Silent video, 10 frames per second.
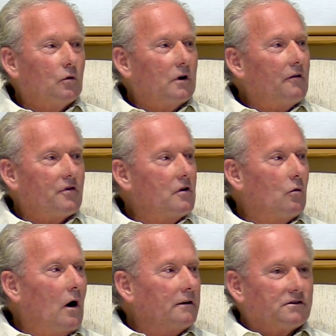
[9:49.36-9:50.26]
Whatever you
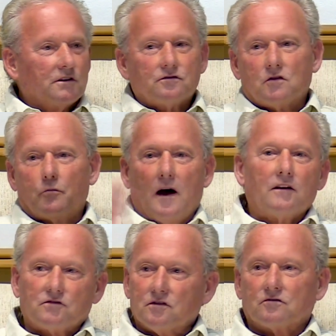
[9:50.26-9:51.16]
want, just your
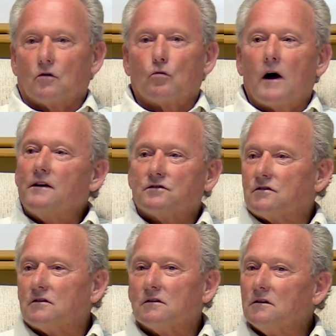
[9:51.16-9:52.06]
past just
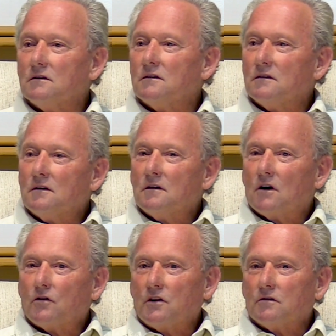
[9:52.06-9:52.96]
erased.
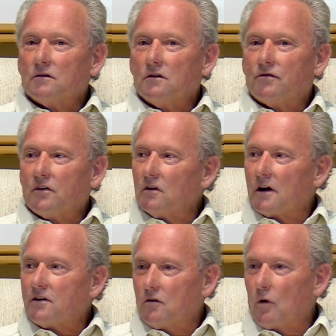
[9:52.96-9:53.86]
Or do you, you feel
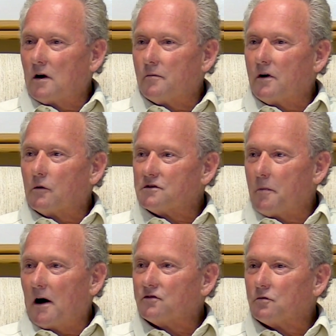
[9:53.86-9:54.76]
like you want to be
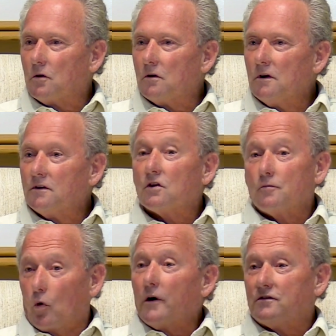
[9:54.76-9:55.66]
responsible
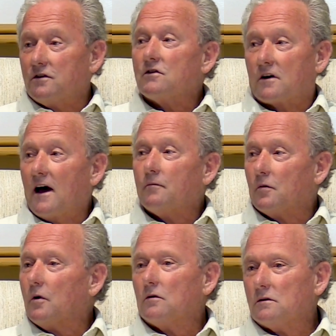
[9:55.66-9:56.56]
to the point that you're
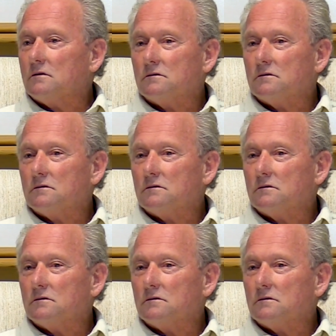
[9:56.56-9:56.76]
capable?